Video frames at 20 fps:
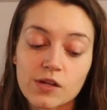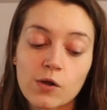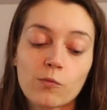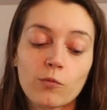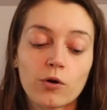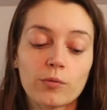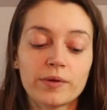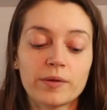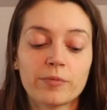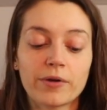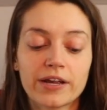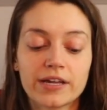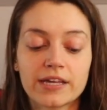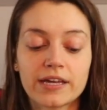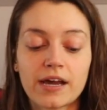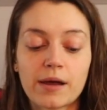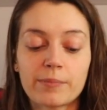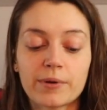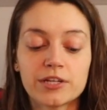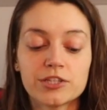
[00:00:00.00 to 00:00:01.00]
we'll be
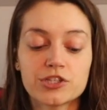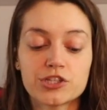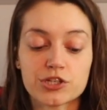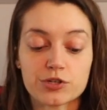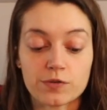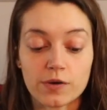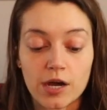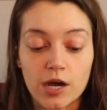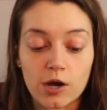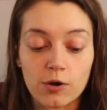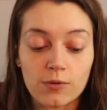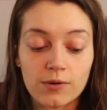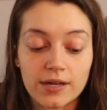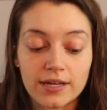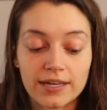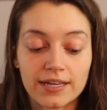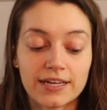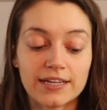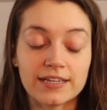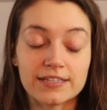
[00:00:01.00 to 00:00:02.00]
breaking up a duo
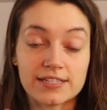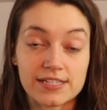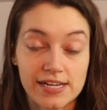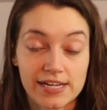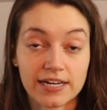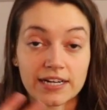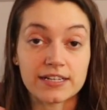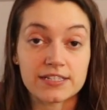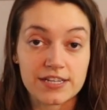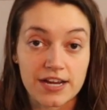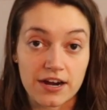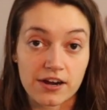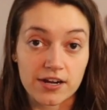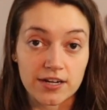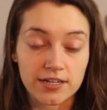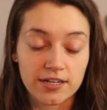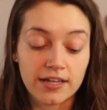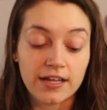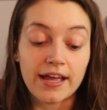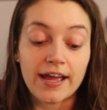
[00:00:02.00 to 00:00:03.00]
in Tina and
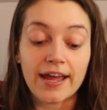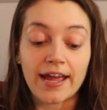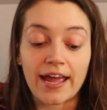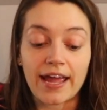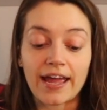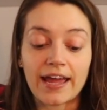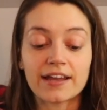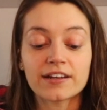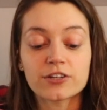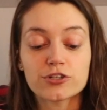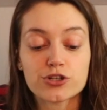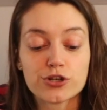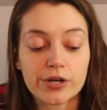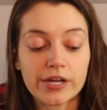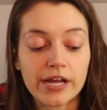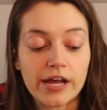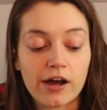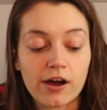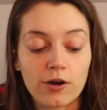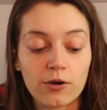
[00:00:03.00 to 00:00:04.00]
Tara and a
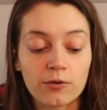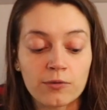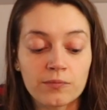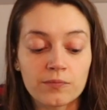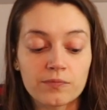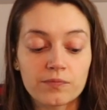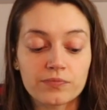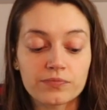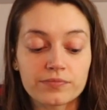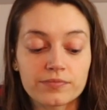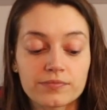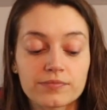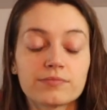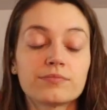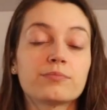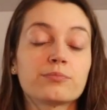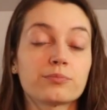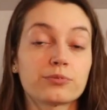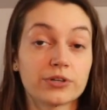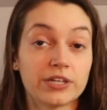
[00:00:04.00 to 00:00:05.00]
trio,
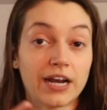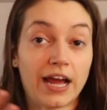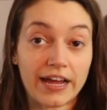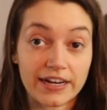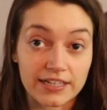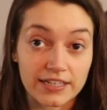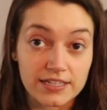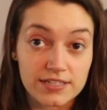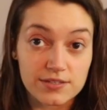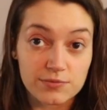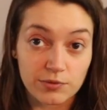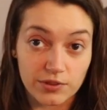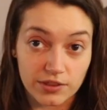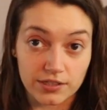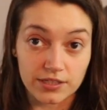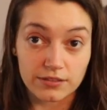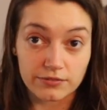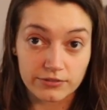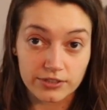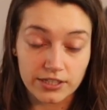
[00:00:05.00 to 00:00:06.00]
pre nineties with
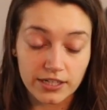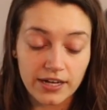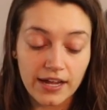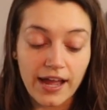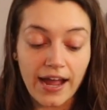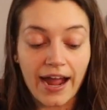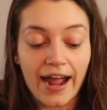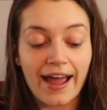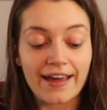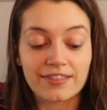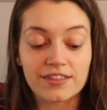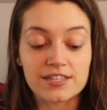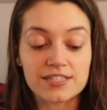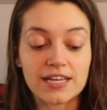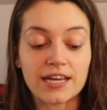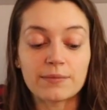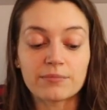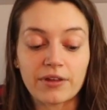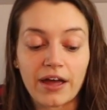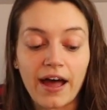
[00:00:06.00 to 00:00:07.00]
Kiefer, at the
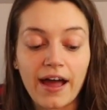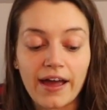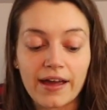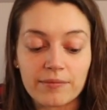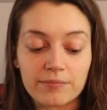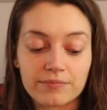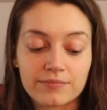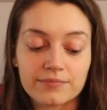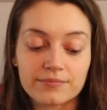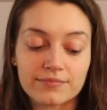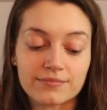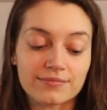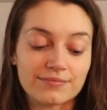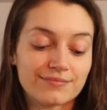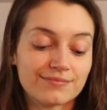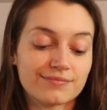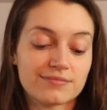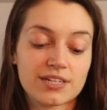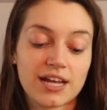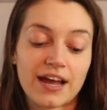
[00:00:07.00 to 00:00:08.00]
same time.
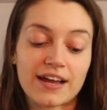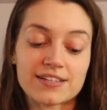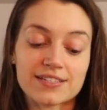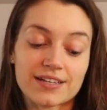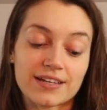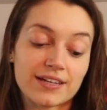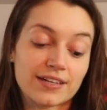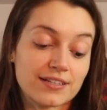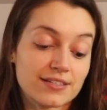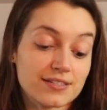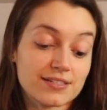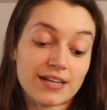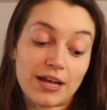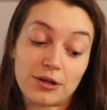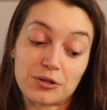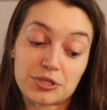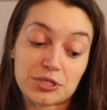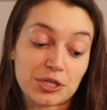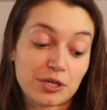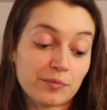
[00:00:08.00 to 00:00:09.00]
Ty says,
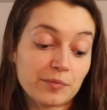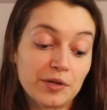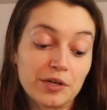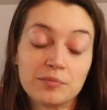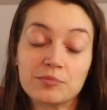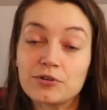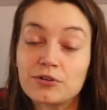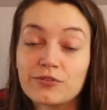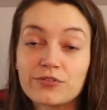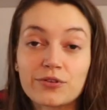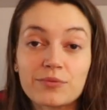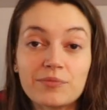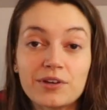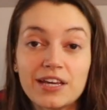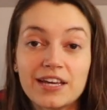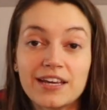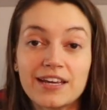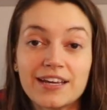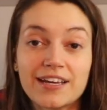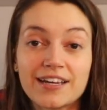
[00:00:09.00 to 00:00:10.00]
sounds like a big move to
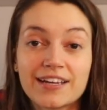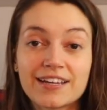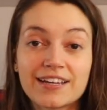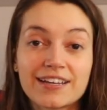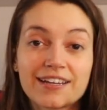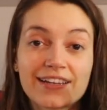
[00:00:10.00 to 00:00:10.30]
me.